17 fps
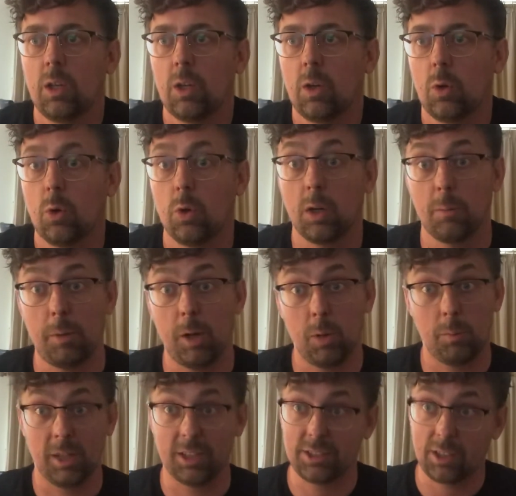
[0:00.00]
or
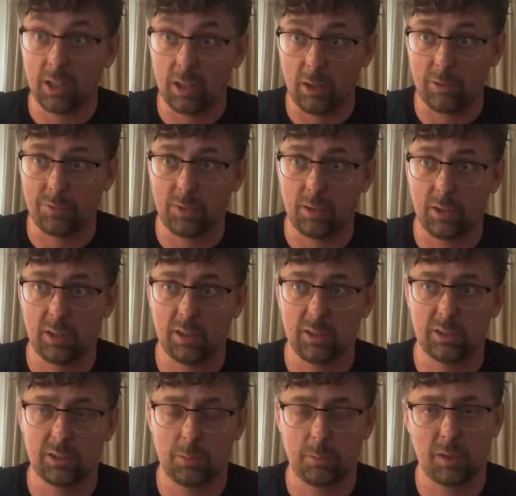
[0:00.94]
about myself
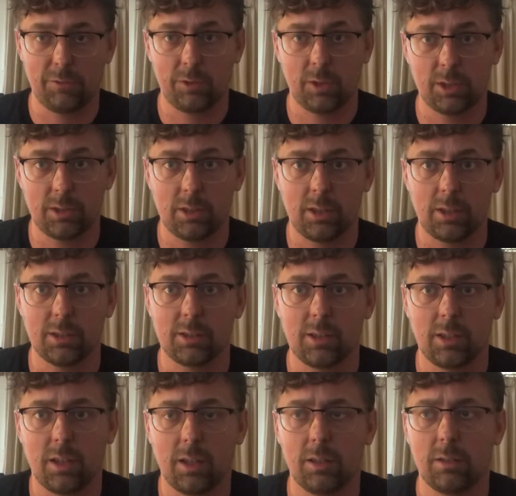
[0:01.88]
are some of the first things
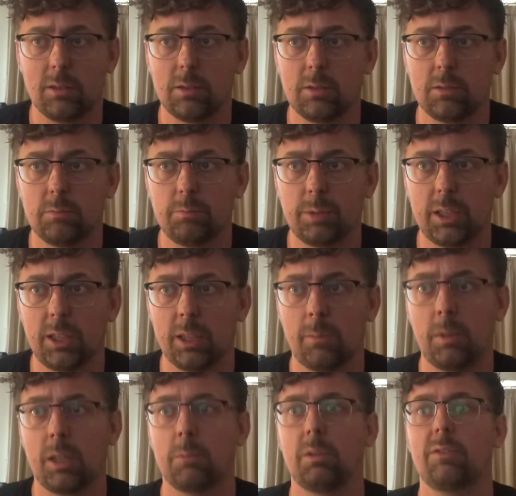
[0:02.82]
that begin
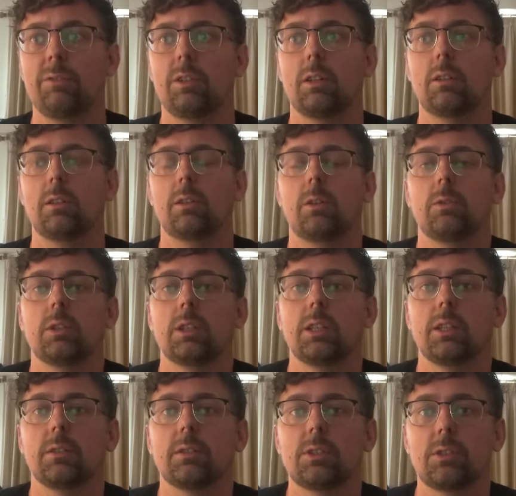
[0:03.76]
to make me feel
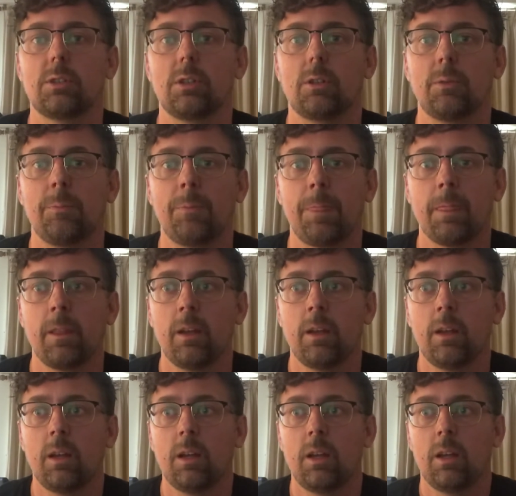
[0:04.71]
lonely. So
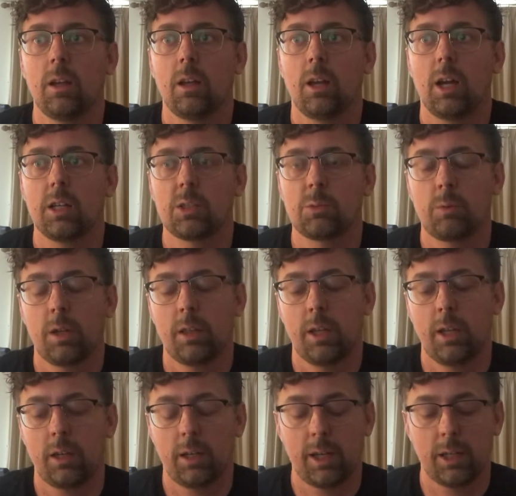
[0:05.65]
I just want to
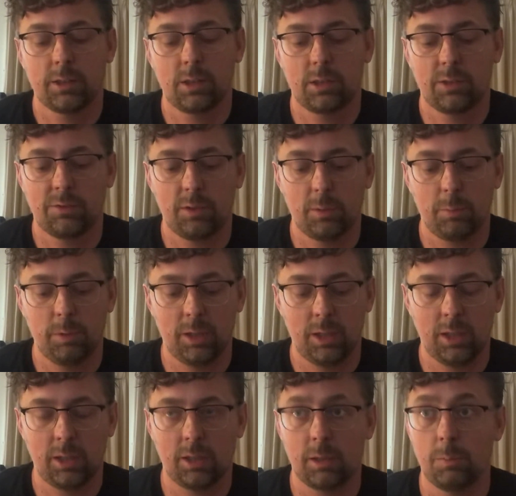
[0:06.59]
thank Nexus for
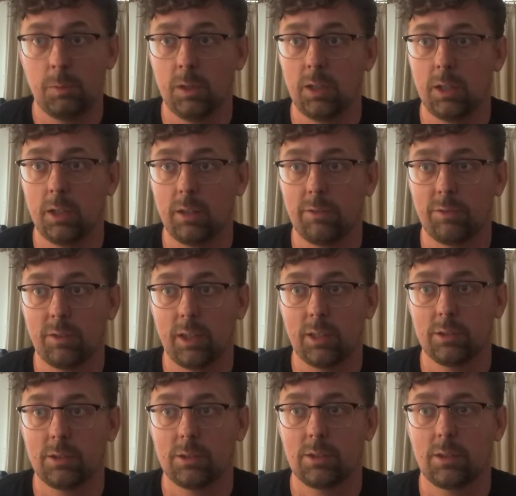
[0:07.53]
being a community of
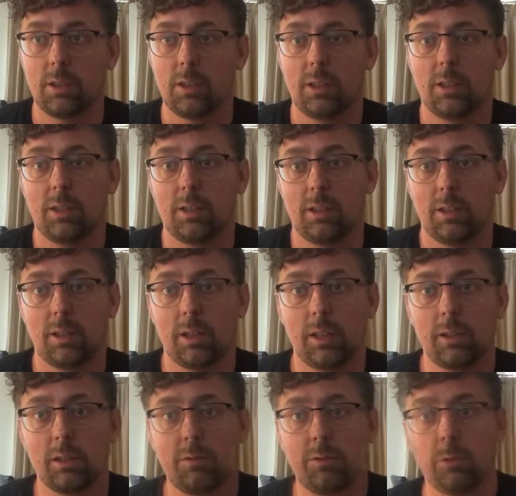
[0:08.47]
friends, and I
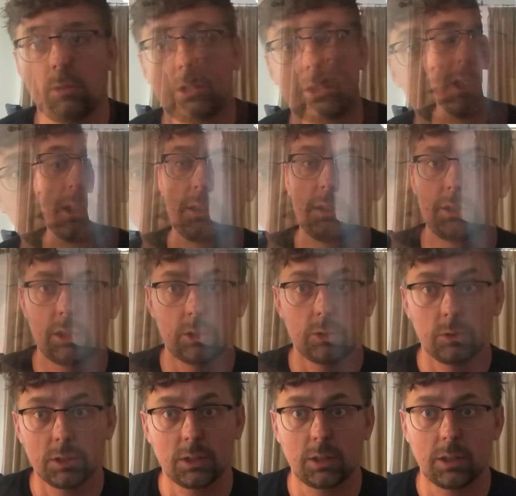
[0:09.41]
look forward to
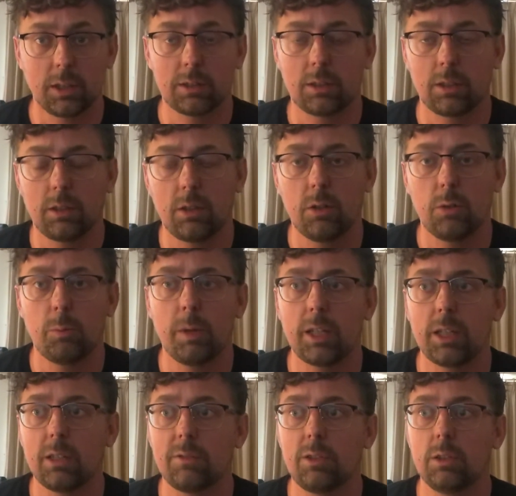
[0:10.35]
continuing to get to know
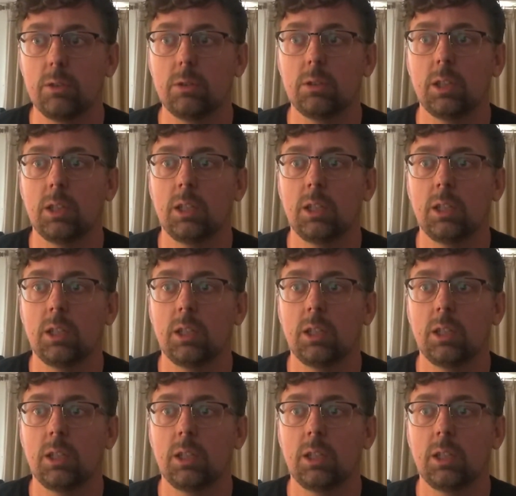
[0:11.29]
many of you.